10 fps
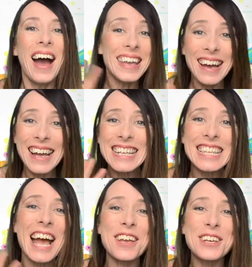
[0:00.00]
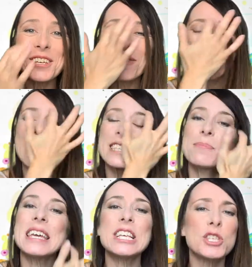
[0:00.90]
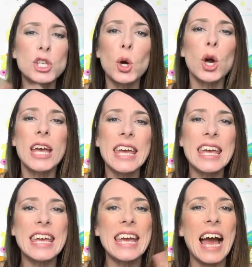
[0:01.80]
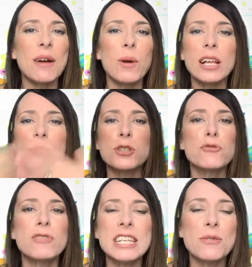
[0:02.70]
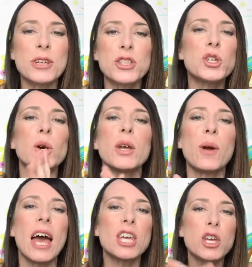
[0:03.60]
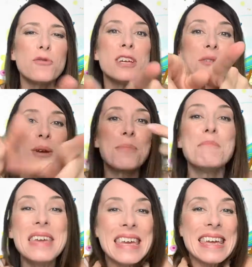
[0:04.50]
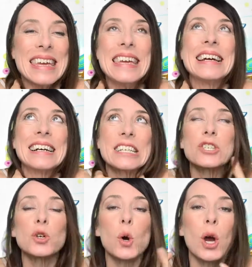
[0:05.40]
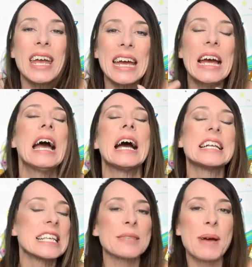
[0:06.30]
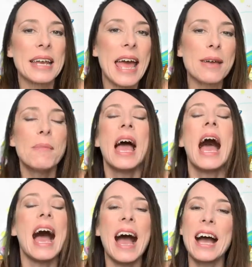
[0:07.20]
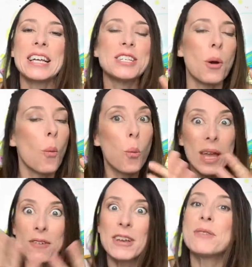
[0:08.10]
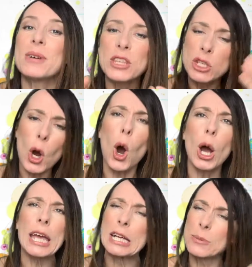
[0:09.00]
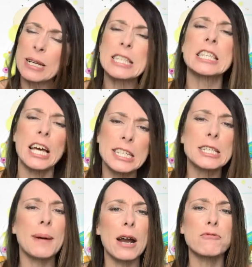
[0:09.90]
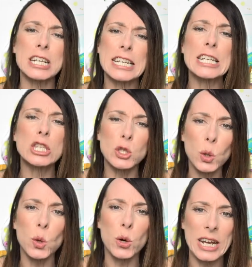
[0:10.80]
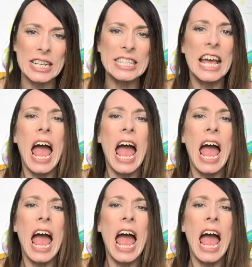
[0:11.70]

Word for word: Hi guys, how you doing? It's me, Joy, and welcome to Reading with Joy, where you read with me, that's Joy, because that's my name, and we read with Joy, because we're excited about reading stories.